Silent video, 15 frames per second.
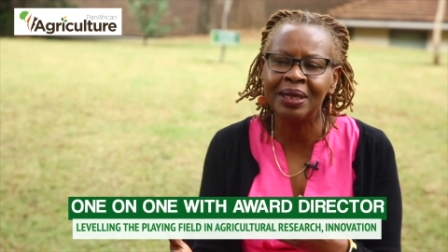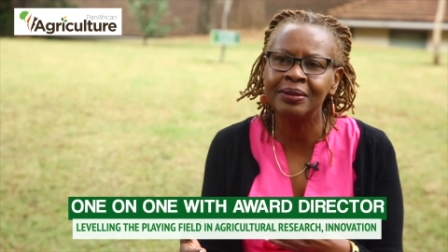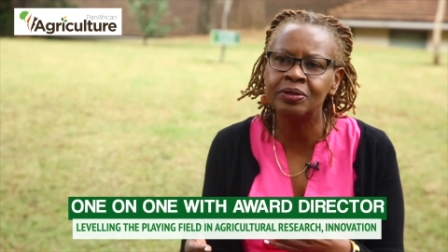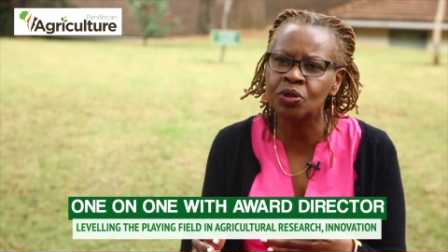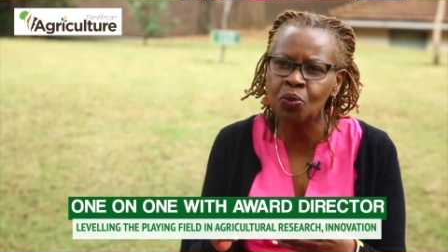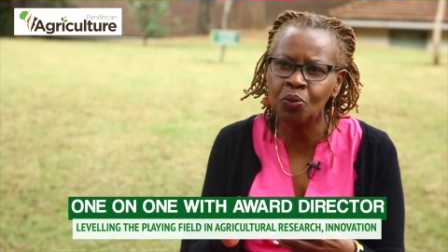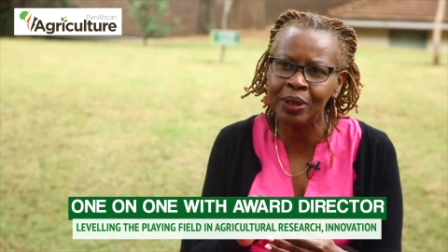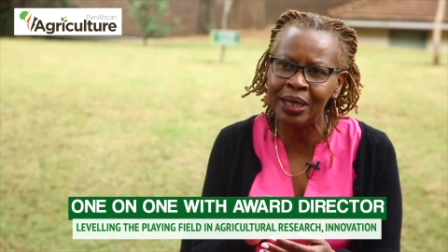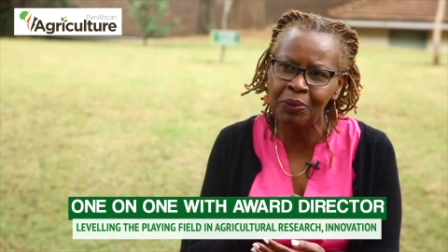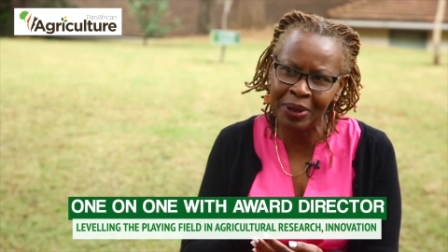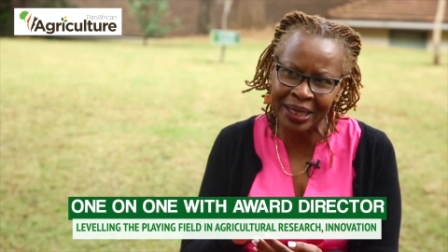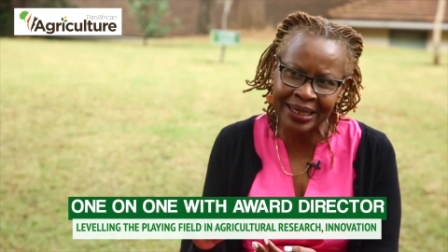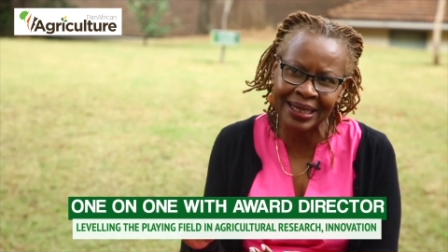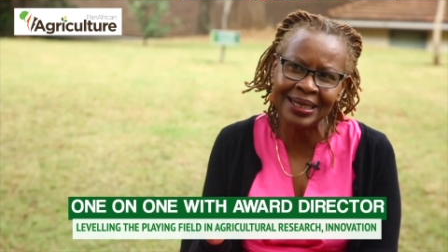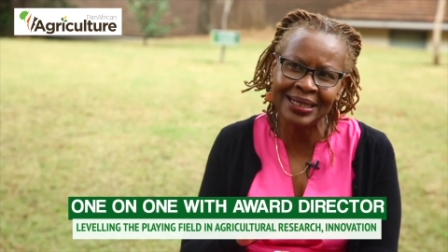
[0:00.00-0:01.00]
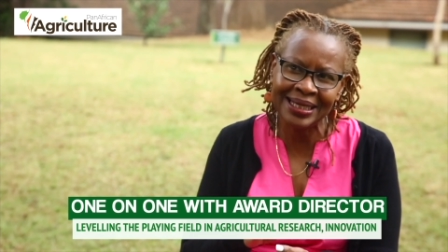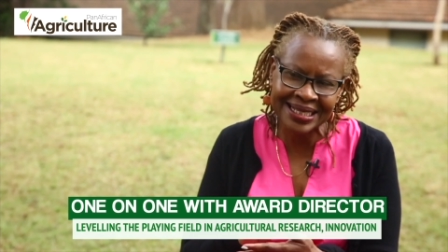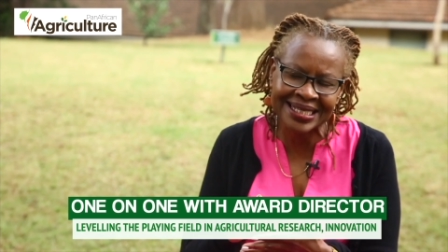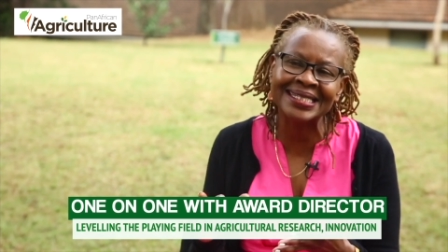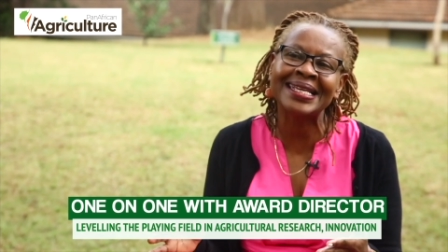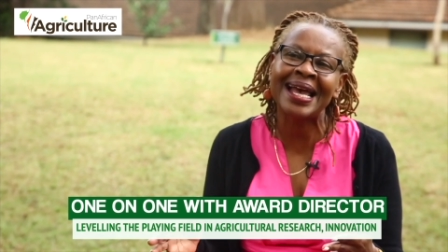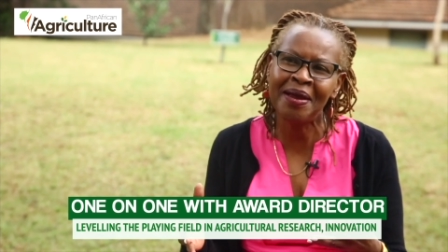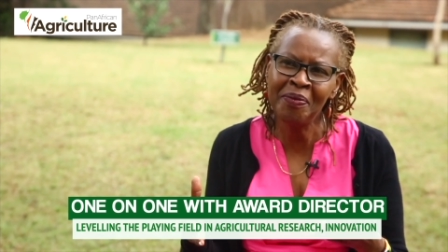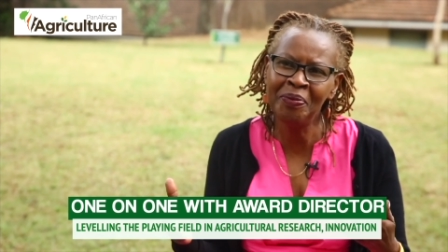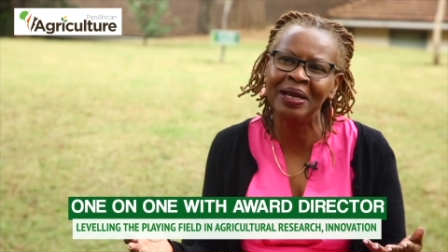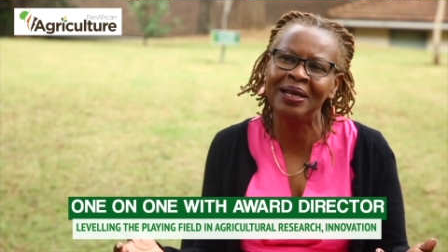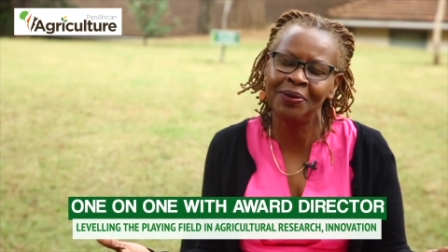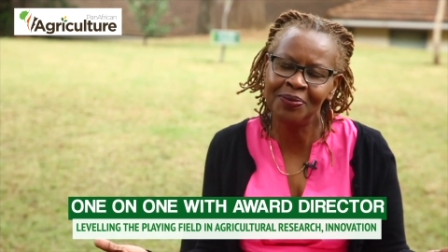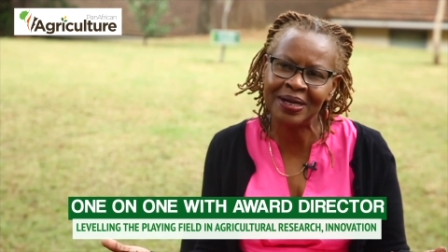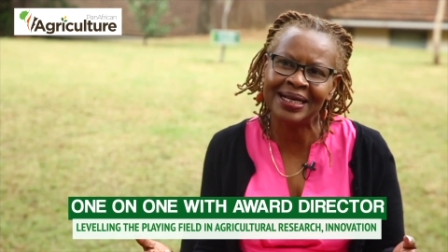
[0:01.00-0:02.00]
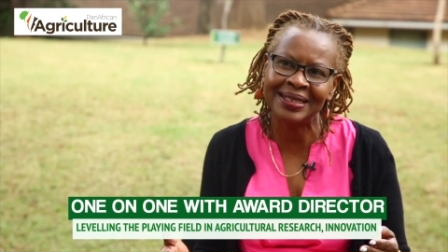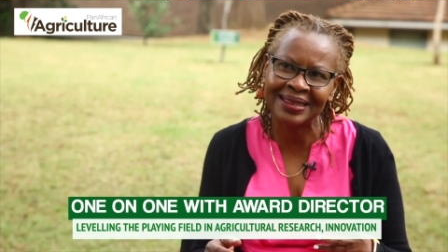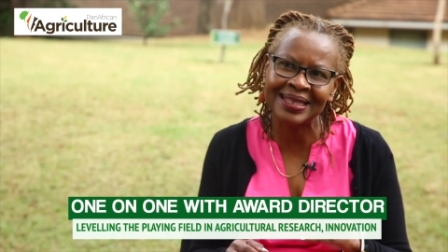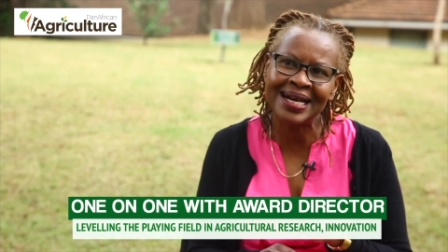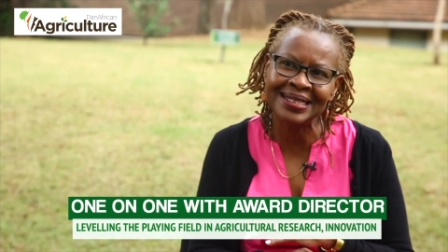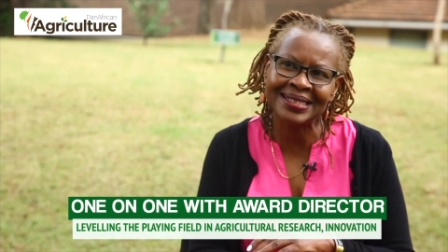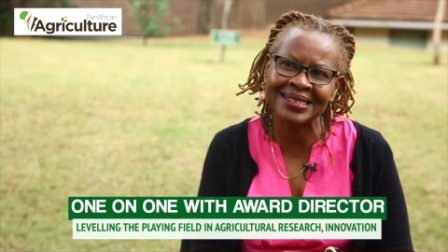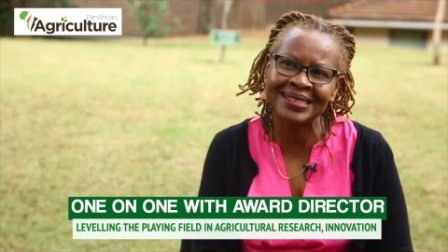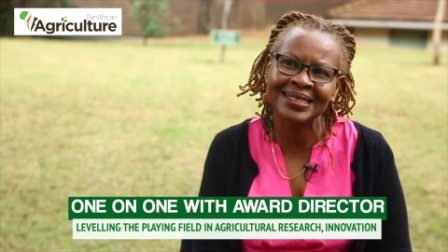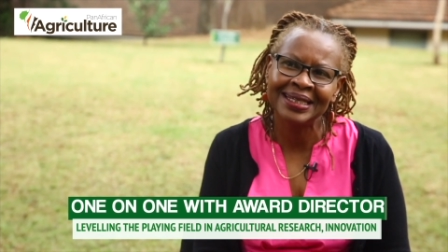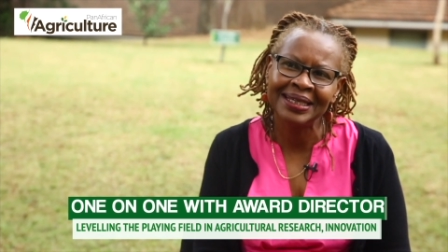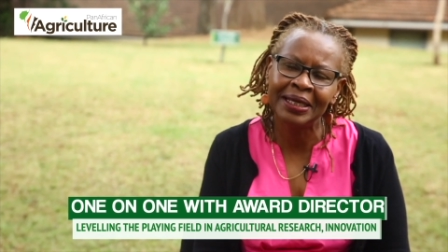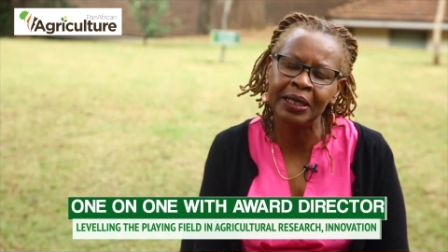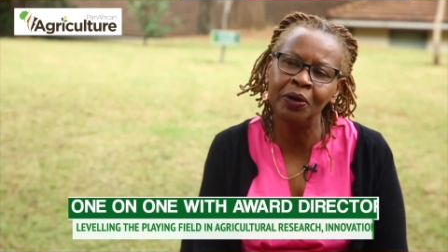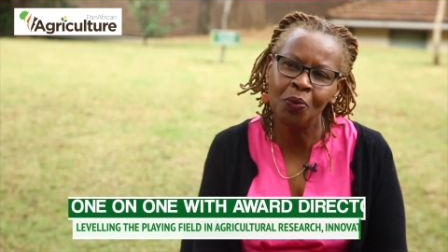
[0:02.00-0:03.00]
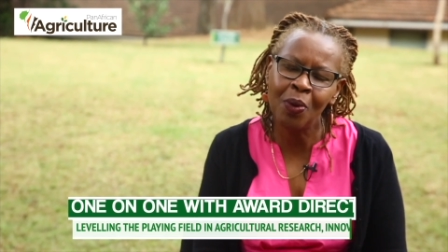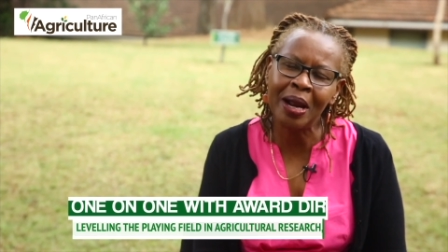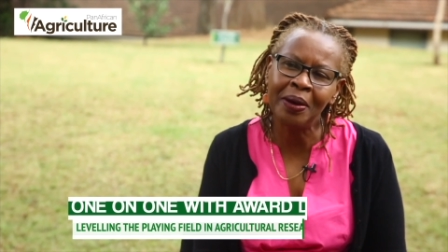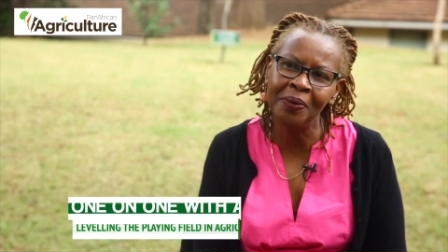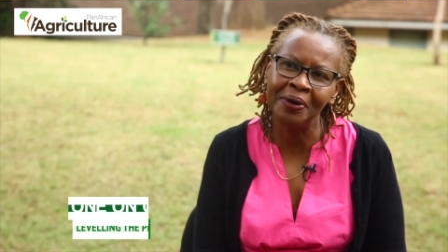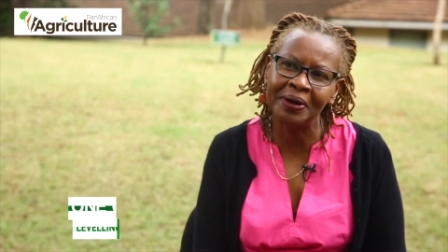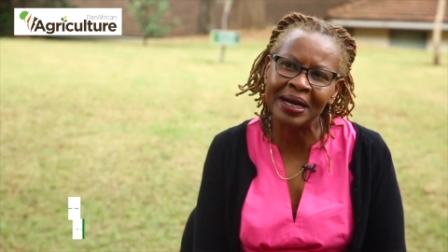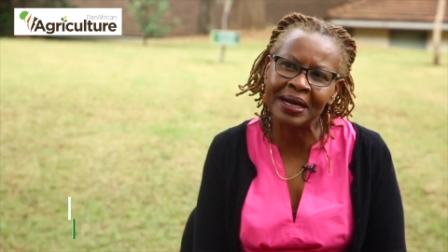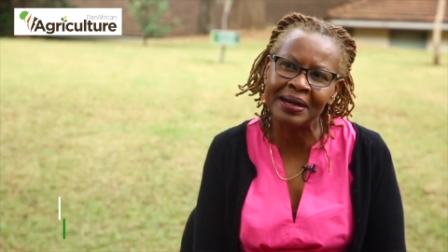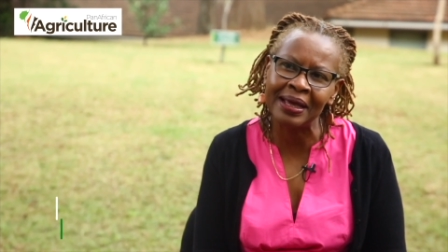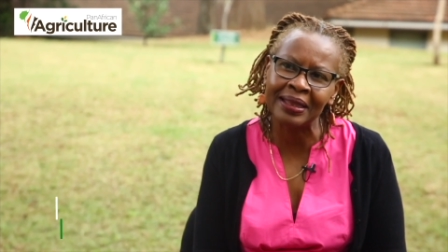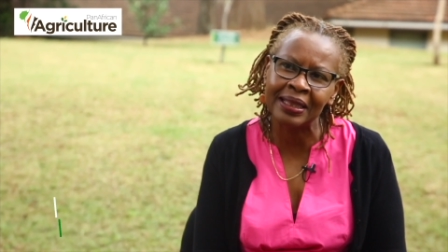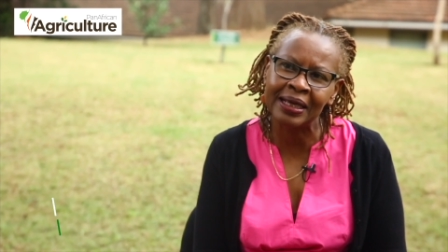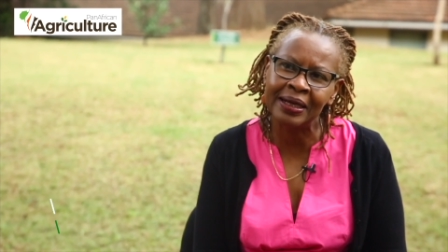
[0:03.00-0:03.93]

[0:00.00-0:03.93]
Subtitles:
So we really, it's time we look at that in one way or another.